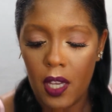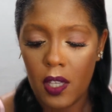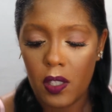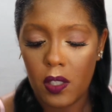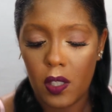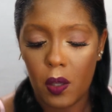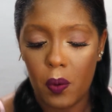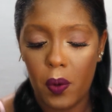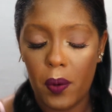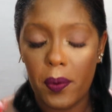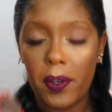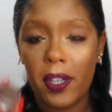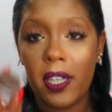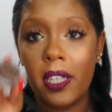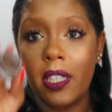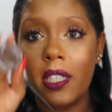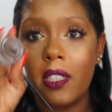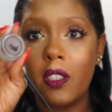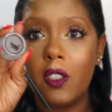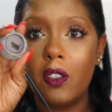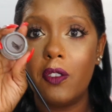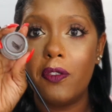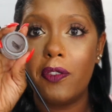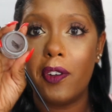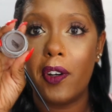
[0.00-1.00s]
So what we're going to
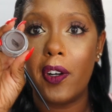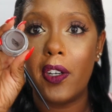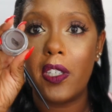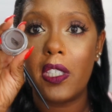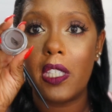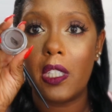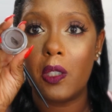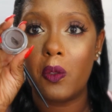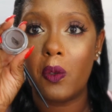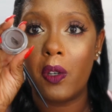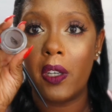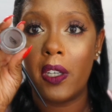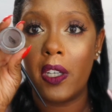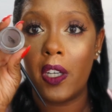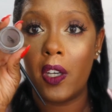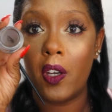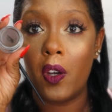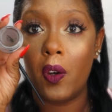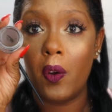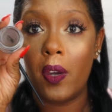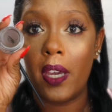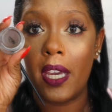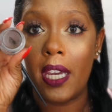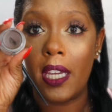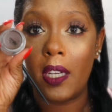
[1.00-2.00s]
do first is we're going to
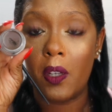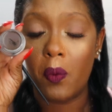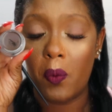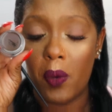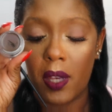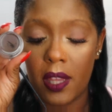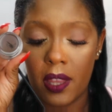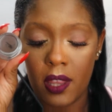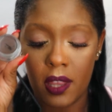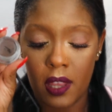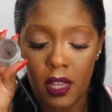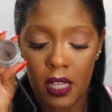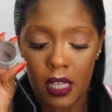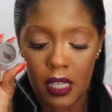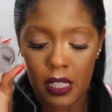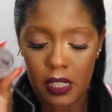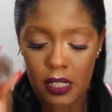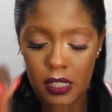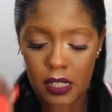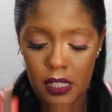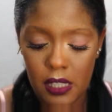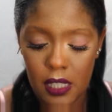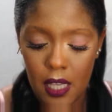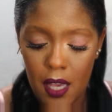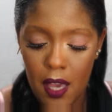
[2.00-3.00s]
go in with
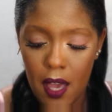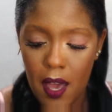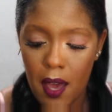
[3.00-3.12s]
this